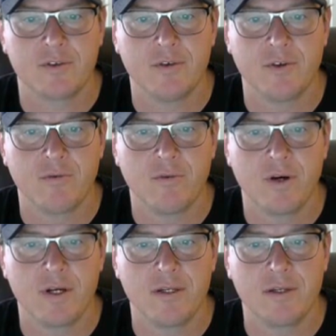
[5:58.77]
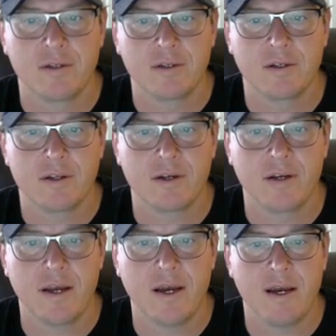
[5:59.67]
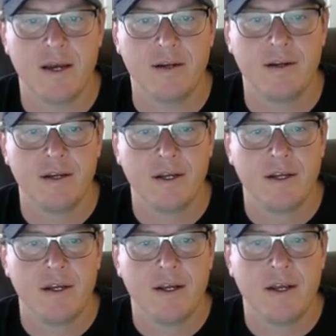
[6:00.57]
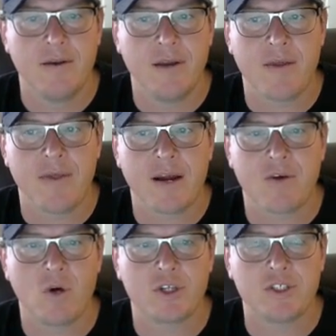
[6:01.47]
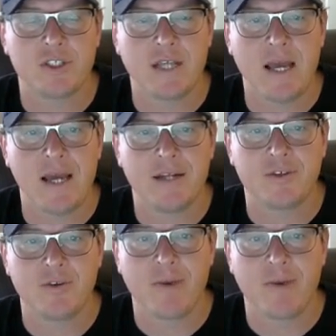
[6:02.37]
Unit 1, click on Add, and now that question is added to the